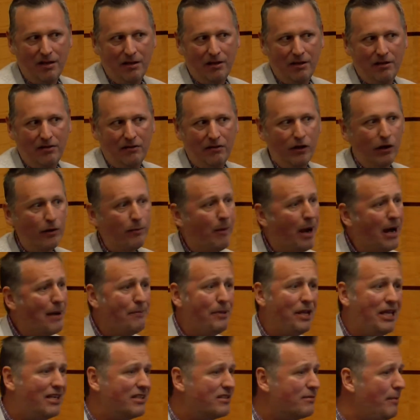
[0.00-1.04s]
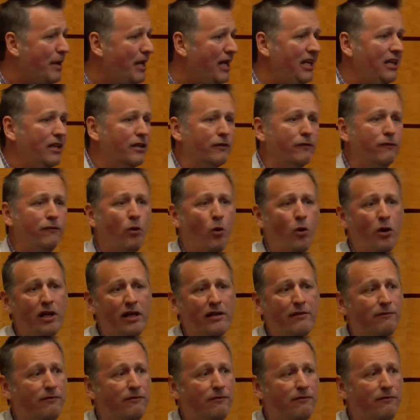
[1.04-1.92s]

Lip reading: there might be as many as 40,